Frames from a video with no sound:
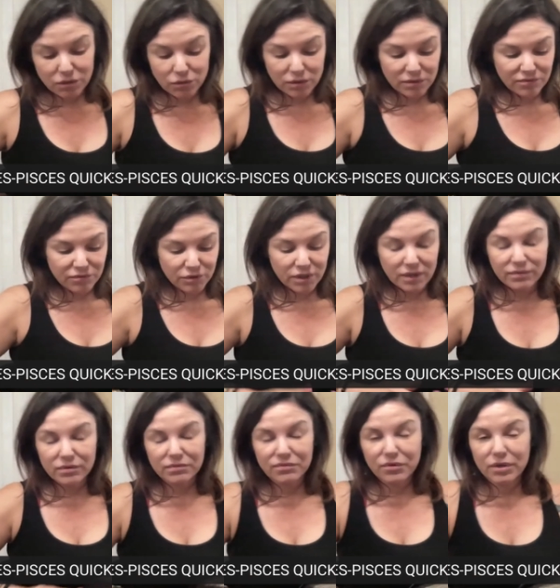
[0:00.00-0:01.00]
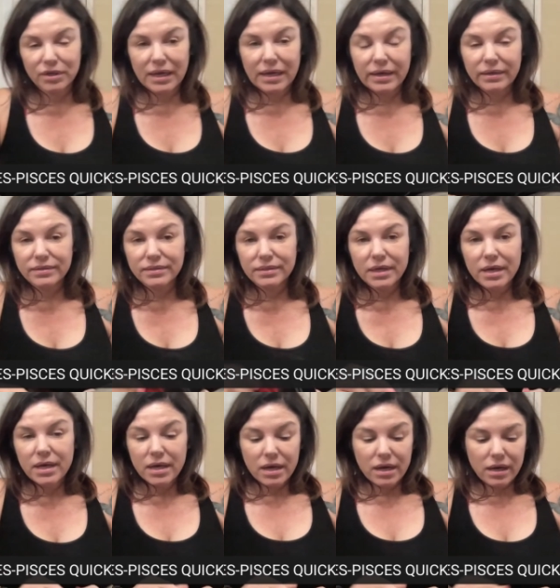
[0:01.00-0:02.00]
you can forgive and forget
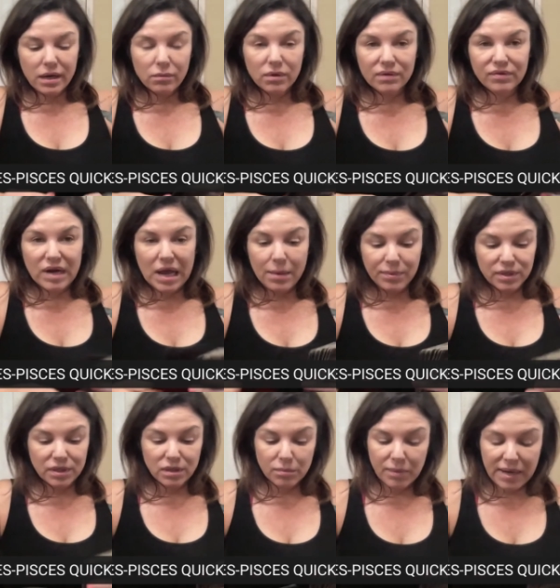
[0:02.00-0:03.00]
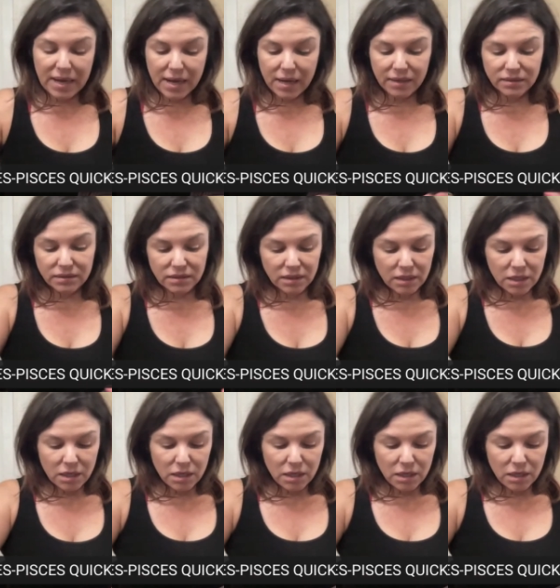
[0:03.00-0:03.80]
uh, whatever happened in the past.